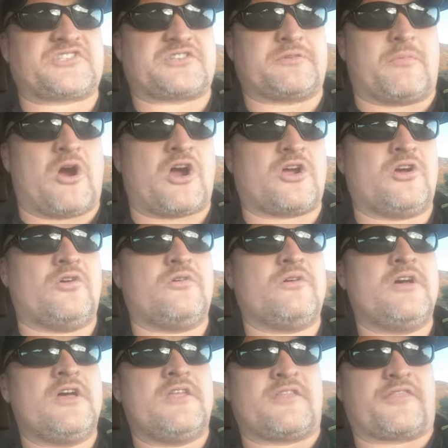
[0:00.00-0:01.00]
tomorrow,
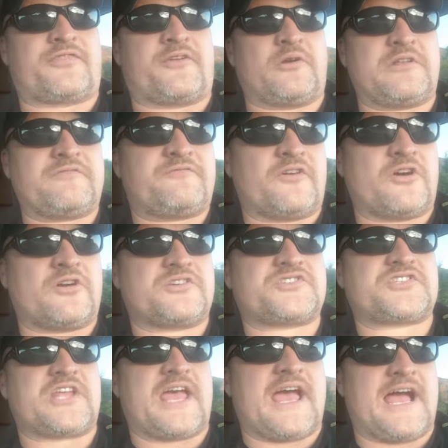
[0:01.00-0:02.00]
the
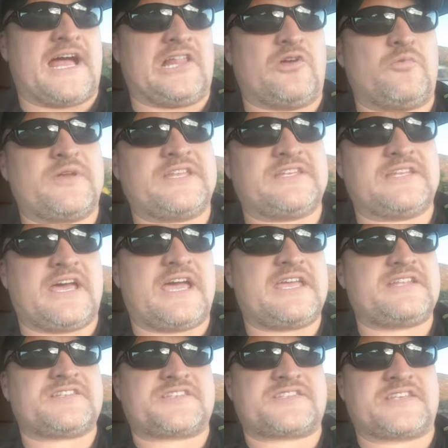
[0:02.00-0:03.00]
31st, Halloween
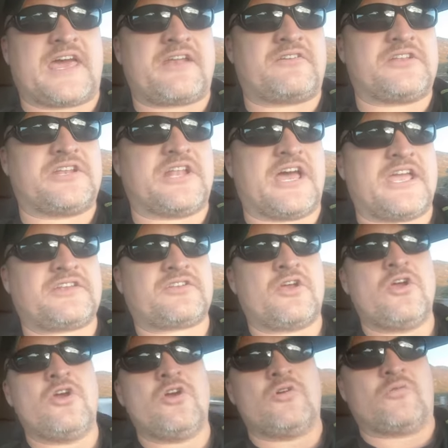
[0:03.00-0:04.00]
night, Saturday night.
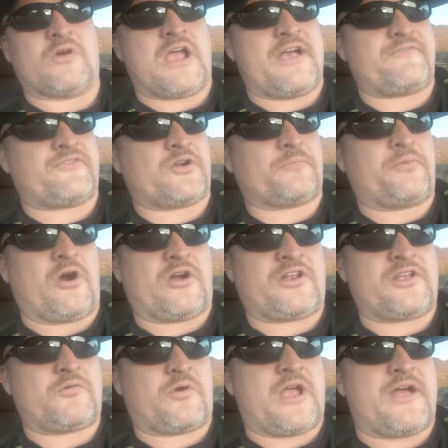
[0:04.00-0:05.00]
We're having our
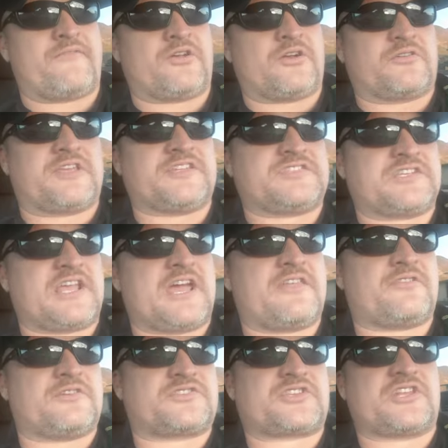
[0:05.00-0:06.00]
party. We're having our
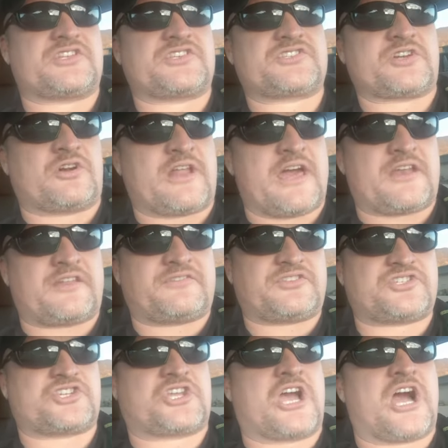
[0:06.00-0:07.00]
get-together. It's going to start out at the
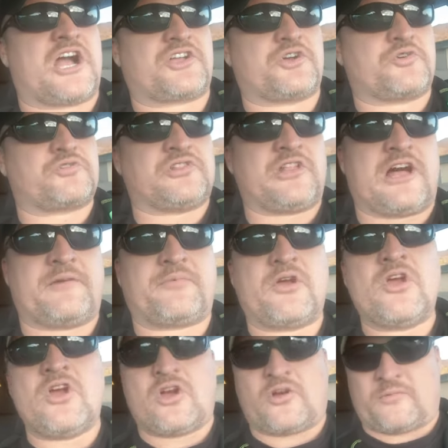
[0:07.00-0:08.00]
Chicago Club
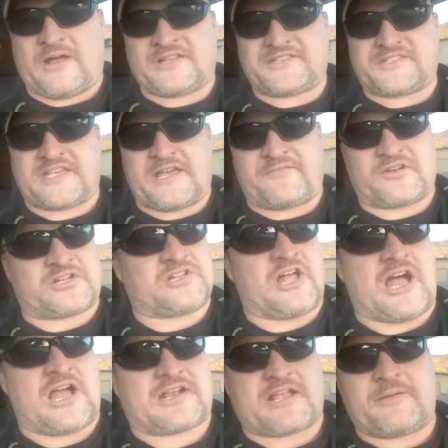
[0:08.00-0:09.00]
around 7
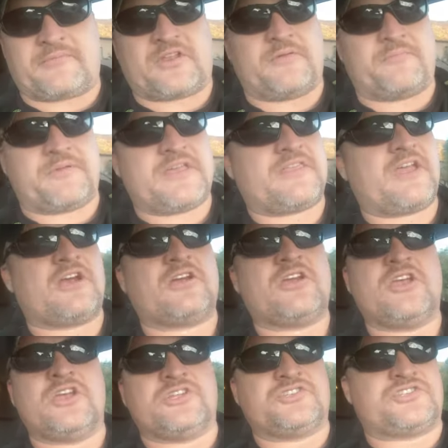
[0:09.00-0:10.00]
o'clock. I'm going to be there.
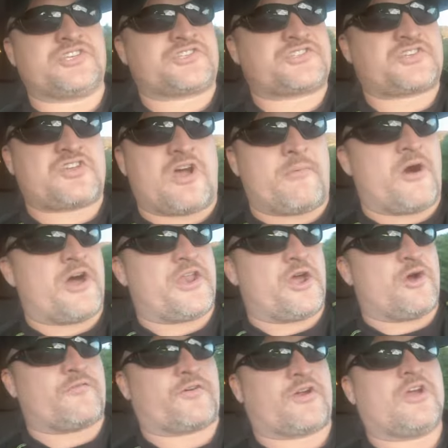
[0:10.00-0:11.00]
Just come on
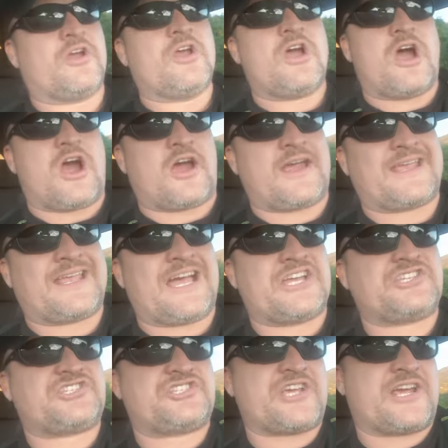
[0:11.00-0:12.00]
over. All right,
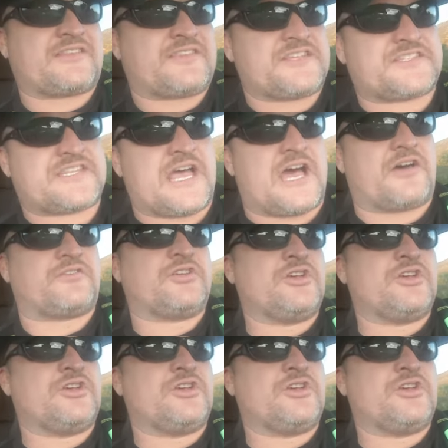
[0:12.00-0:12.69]
guys, check this out.